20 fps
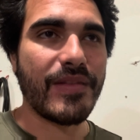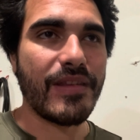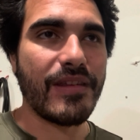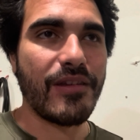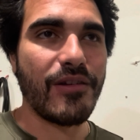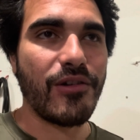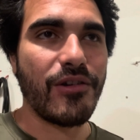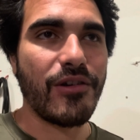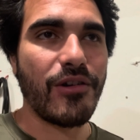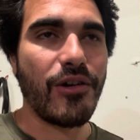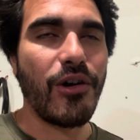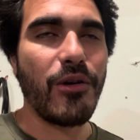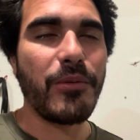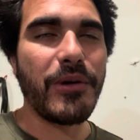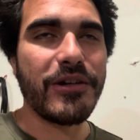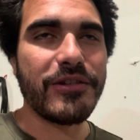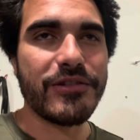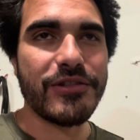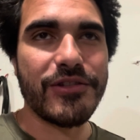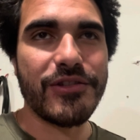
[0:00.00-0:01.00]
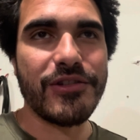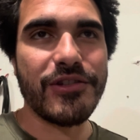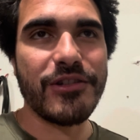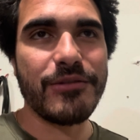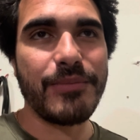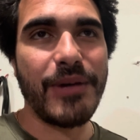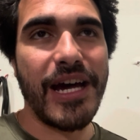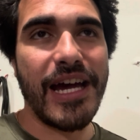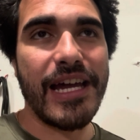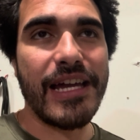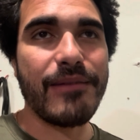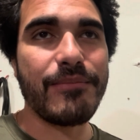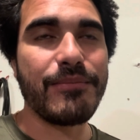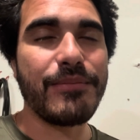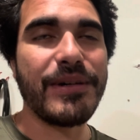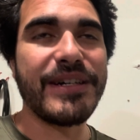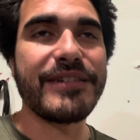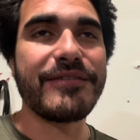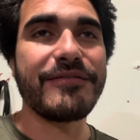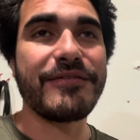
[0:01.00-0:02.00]
all welders you could buy.
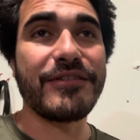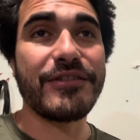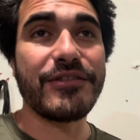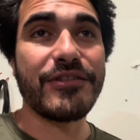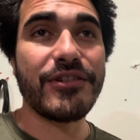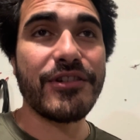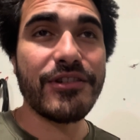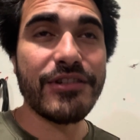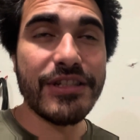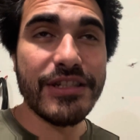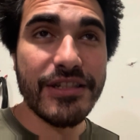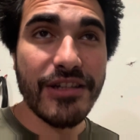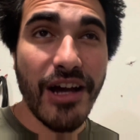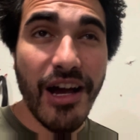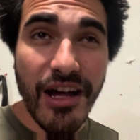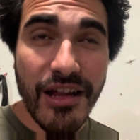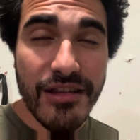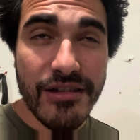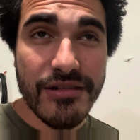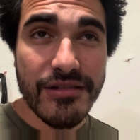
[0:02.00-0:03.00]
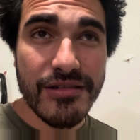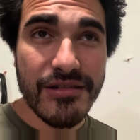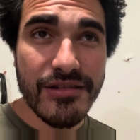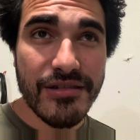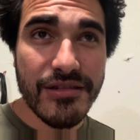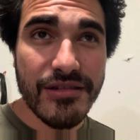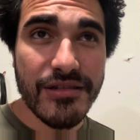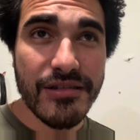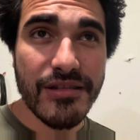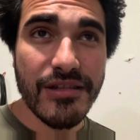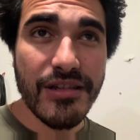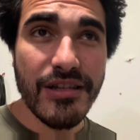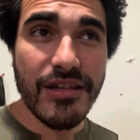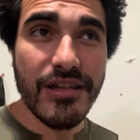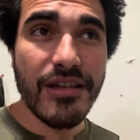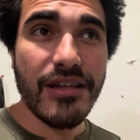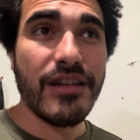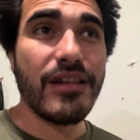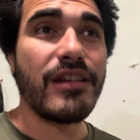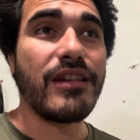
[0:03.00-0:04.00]
But for $30,
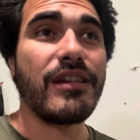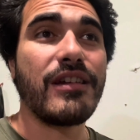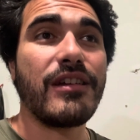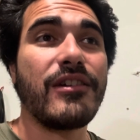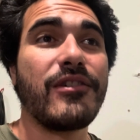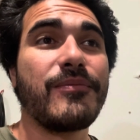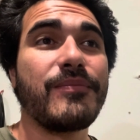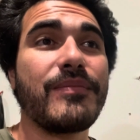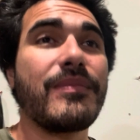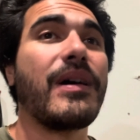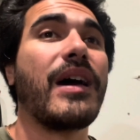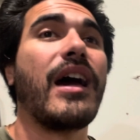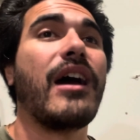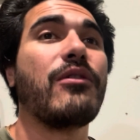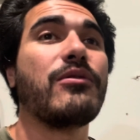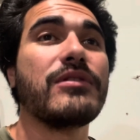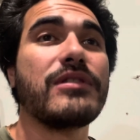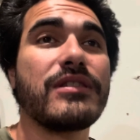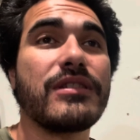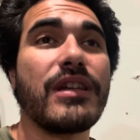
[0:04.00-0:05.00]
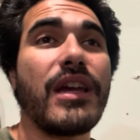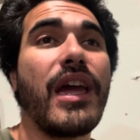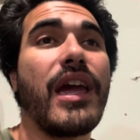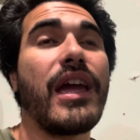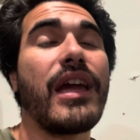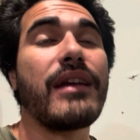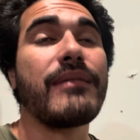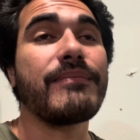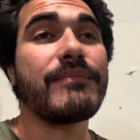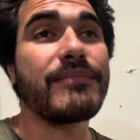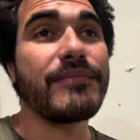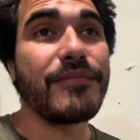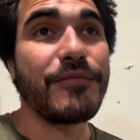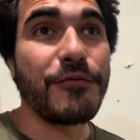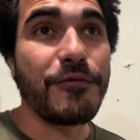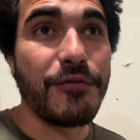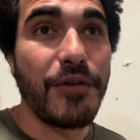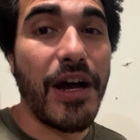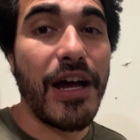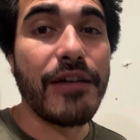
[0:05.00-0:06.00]
I would say
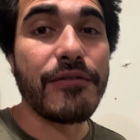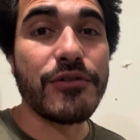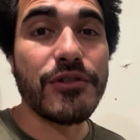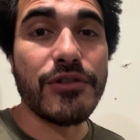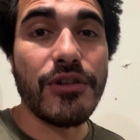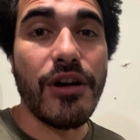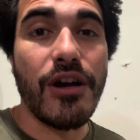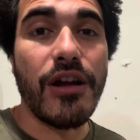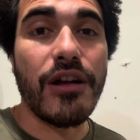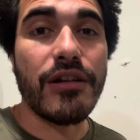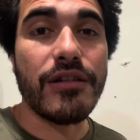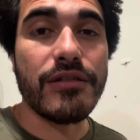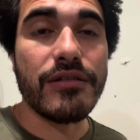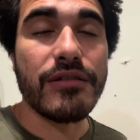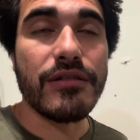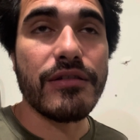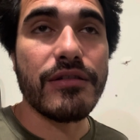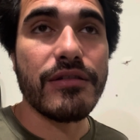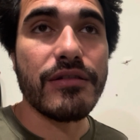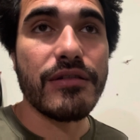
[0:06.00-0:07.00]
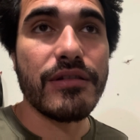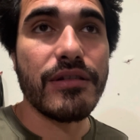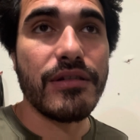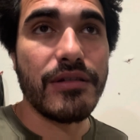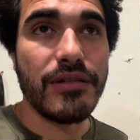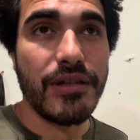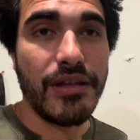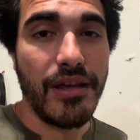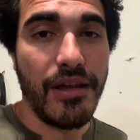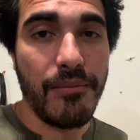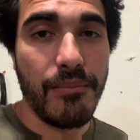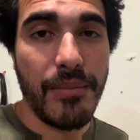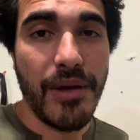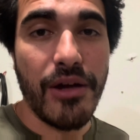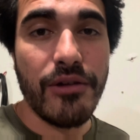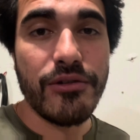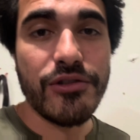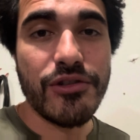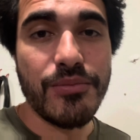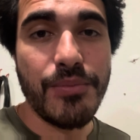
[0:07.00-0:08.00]
5 star. It
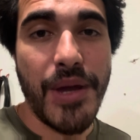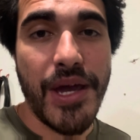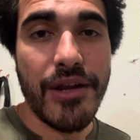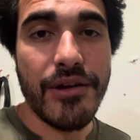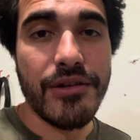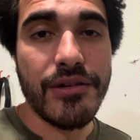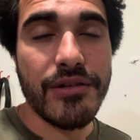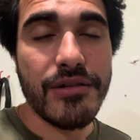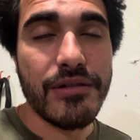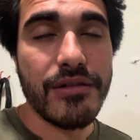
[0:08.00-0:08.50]
melts metal.